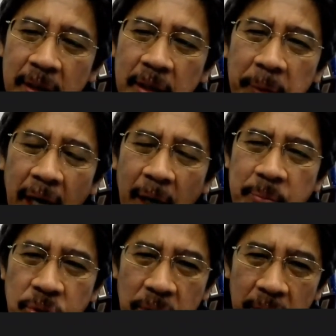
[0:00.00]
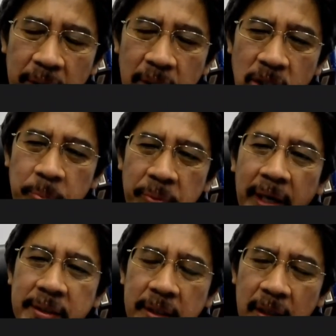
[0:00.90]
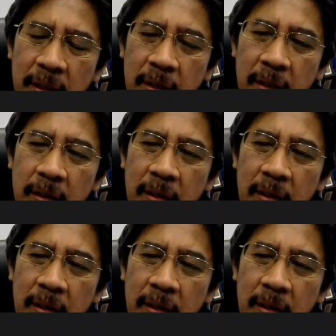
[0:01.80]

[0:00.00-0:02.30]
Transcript: but I'm sure the supervisor